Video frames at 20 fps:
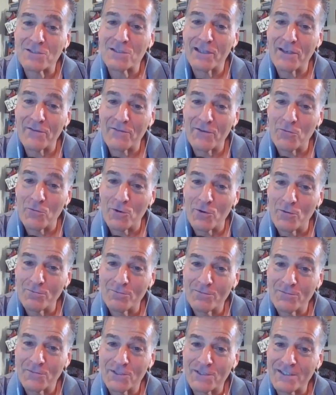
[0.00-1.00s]
Living Room,
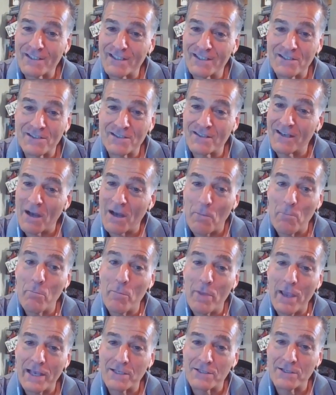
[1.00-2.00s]
which is
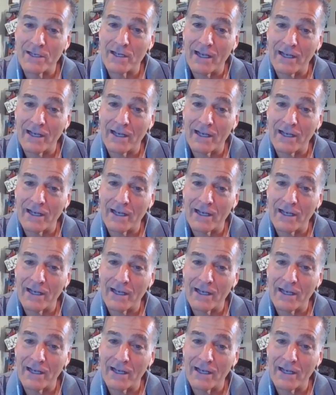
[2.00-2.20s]
amazing.